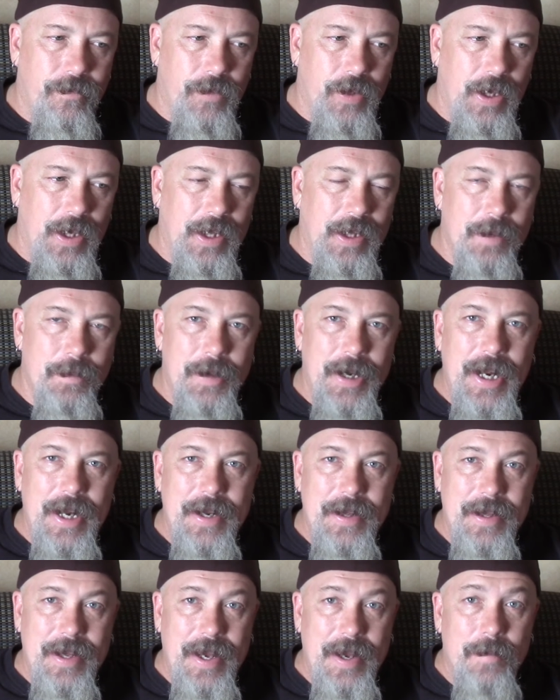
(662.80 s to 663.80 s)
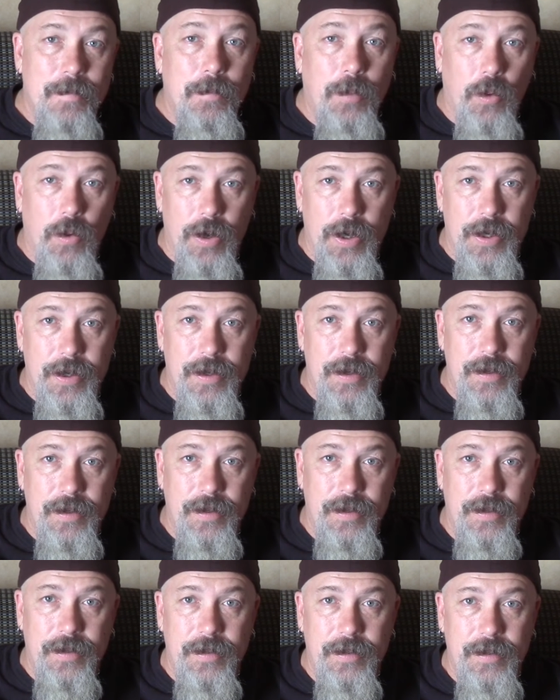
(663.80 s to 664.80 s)
eliminating the import
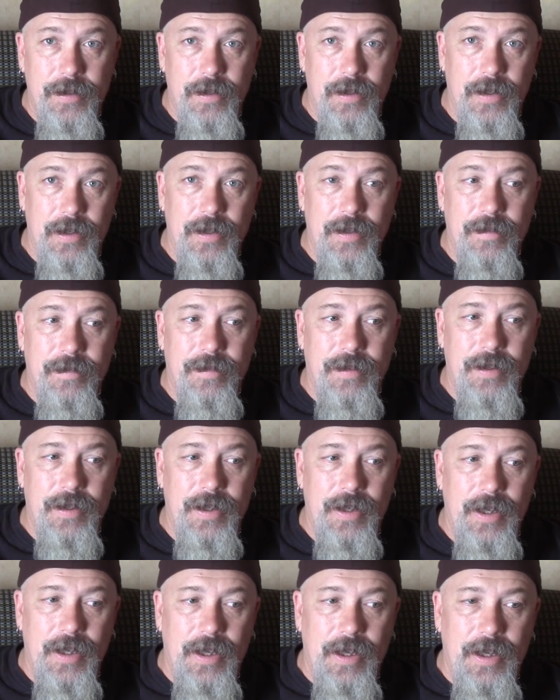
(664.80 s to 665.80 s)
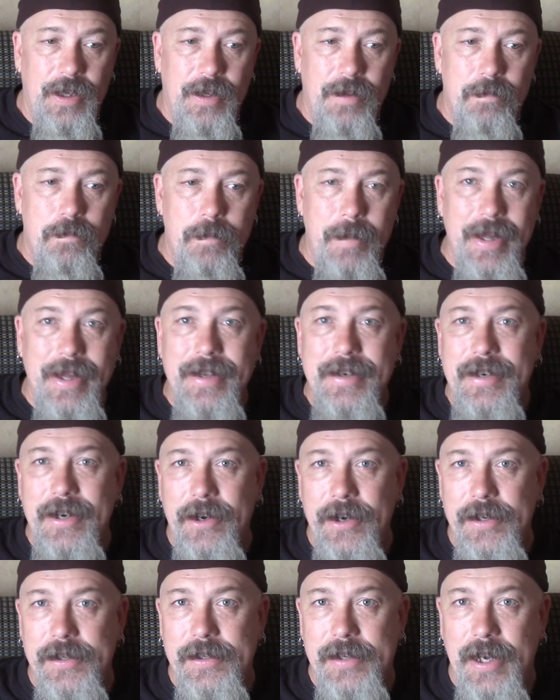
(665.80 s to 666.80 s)
of
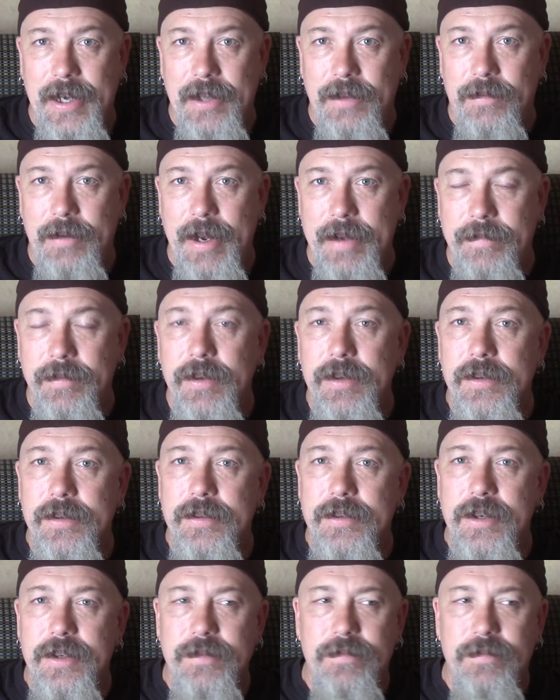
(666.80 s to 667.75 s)
military-style rifles,